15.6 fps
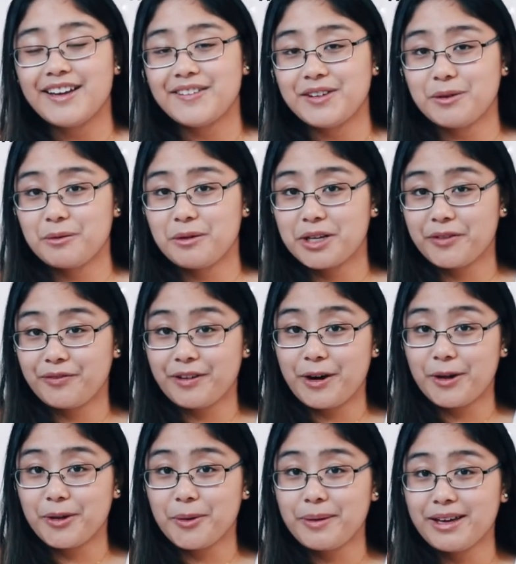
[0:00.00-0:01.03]
If you want to
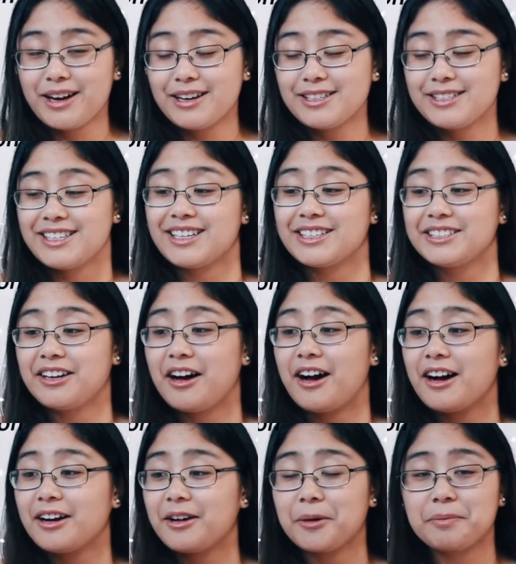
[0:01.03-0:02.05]
follow me on
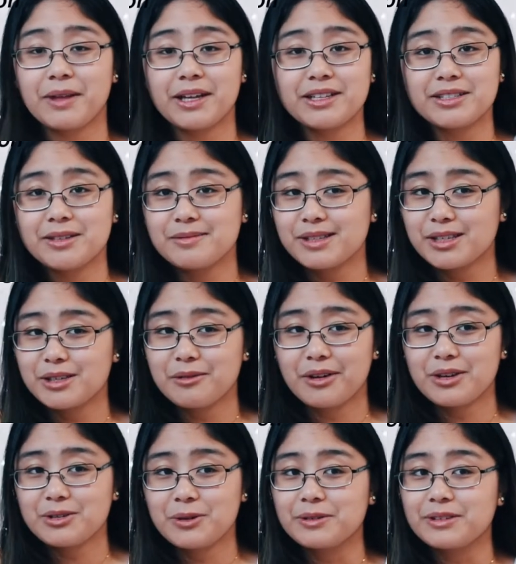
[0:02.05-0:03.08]
TikTok, that's something you
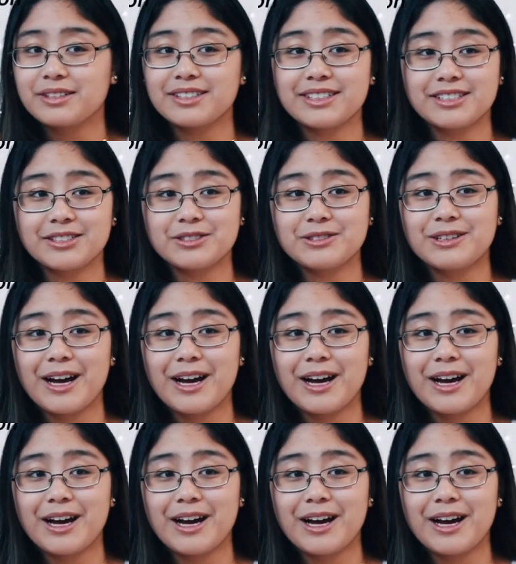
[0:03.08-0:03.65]
can totally do.